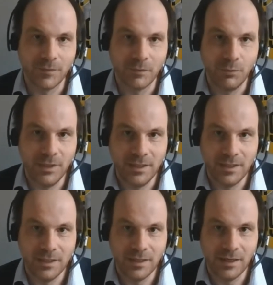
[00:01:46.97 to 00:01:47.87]

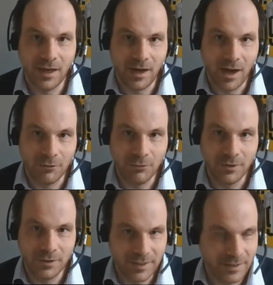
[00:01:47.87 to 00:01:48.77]
we
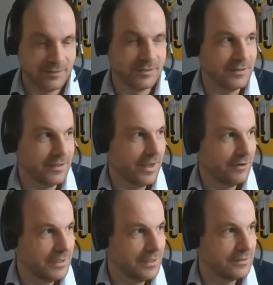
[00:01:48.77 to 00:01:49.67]
our case study
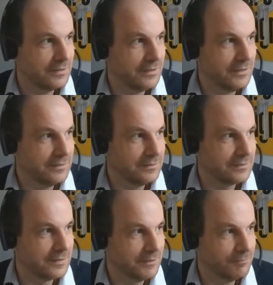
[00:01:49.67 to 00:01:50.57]
area
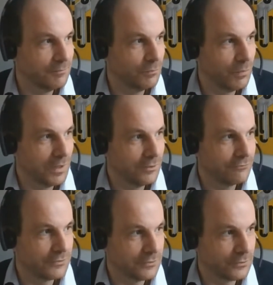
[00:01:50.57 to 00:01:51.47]
is um, one
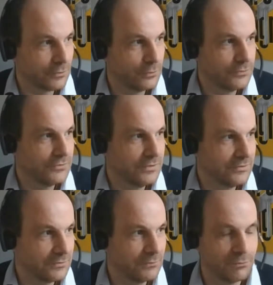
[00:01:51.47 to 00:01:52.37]
of those
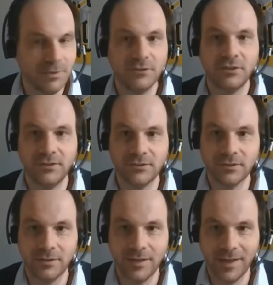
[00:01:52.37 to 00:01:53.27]
systems which is
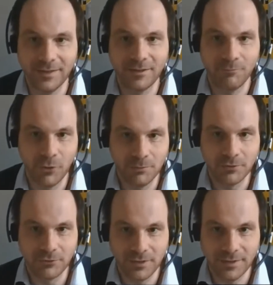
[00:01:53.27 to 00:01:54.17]
uh, at the
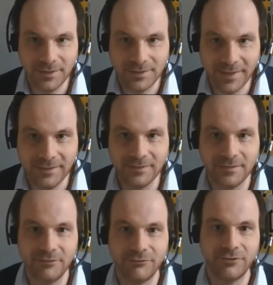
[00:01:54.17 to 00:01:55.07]
moment rather
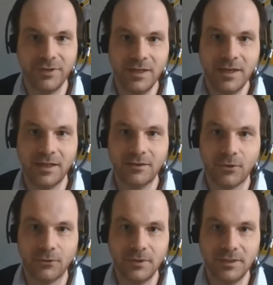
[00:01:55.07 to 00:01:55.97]
intensive and
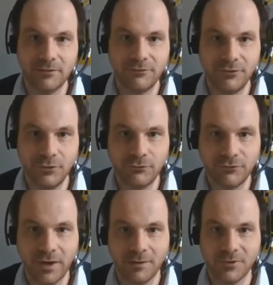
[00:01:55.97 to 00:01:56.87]
only a few
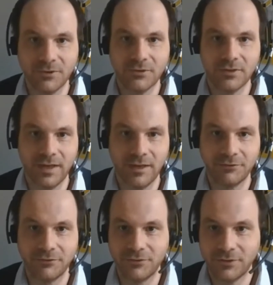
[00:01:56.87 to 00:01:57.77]
farmers
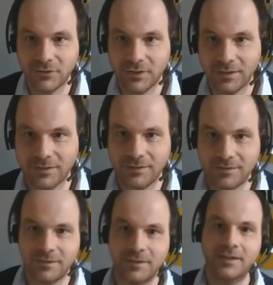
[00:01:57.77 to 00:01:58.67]
have started
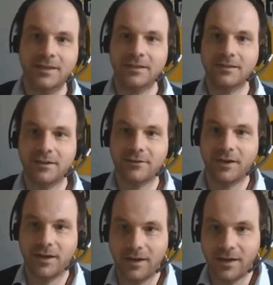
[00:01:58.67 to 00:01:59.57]
their
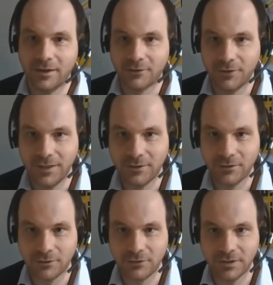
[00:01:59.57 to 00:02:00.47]

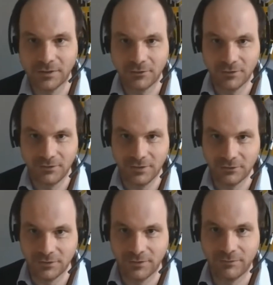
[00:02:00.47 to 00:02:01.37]
agroecological
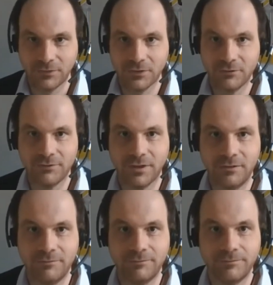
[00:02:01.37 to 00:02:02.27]
transition so far.